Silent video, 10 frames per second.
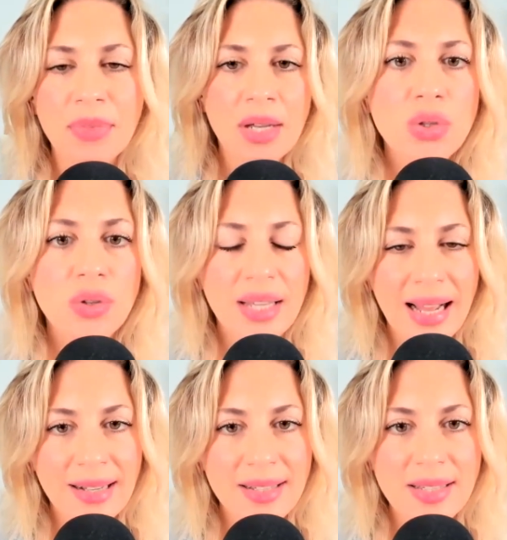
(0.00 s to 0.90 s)
So the
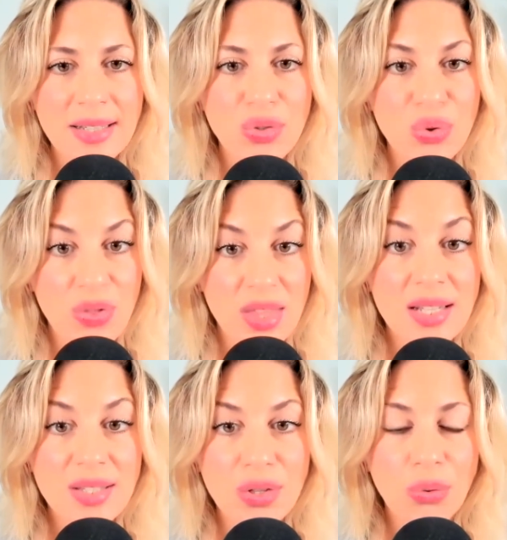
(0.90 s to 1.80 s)
access to
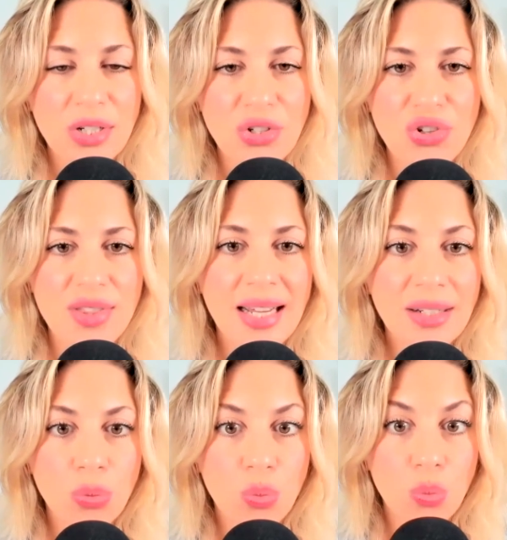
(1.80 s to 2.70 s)
this knowledge that
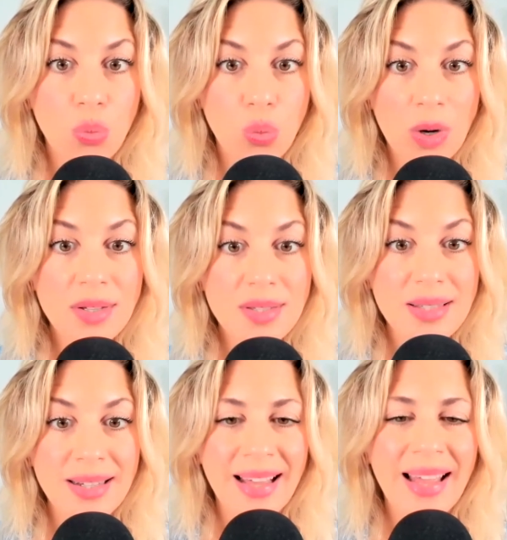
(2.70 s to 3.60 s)
was
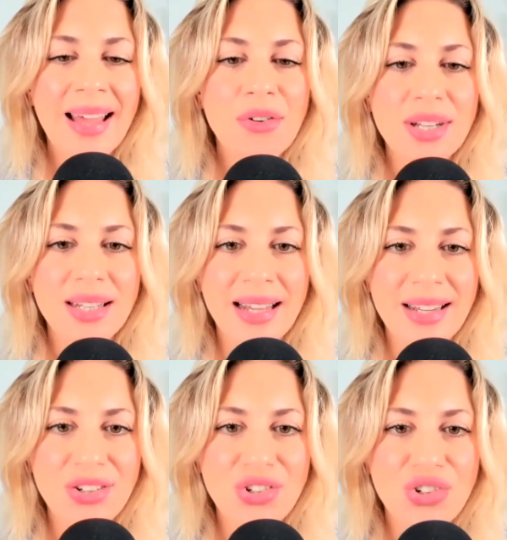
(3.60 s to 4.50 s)
the
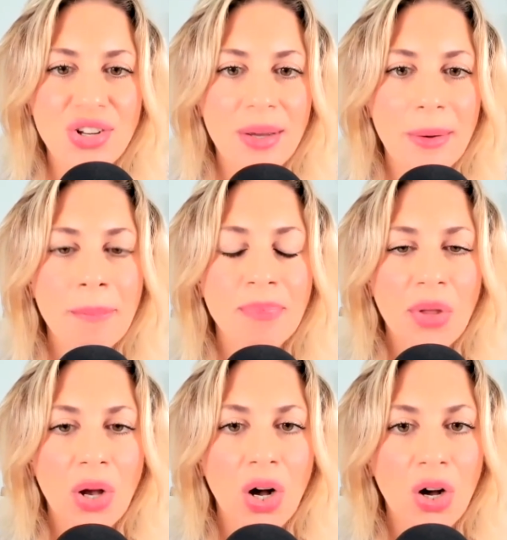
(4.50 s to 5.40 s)
heritage
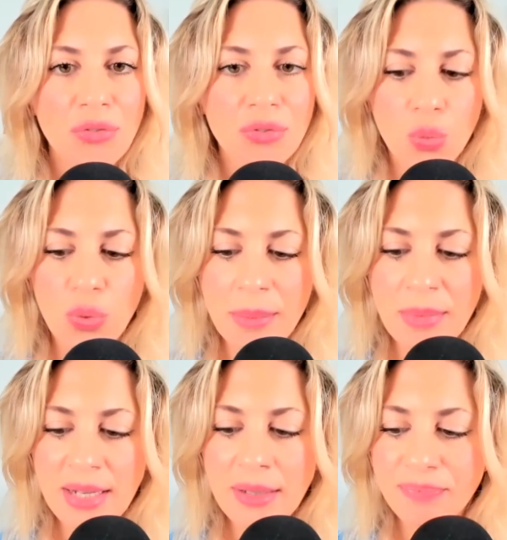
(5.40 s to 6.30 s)
of
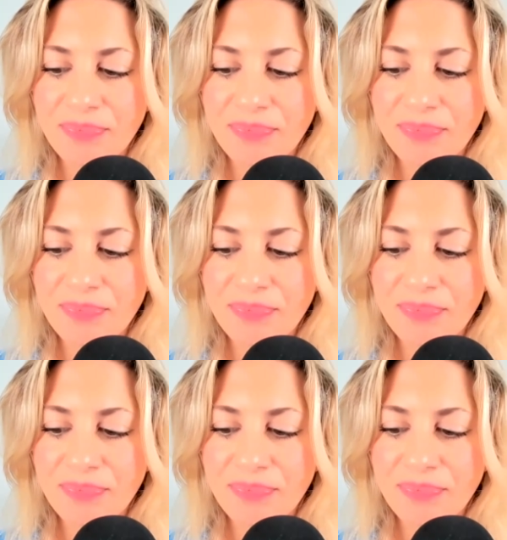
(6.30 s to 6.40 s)
women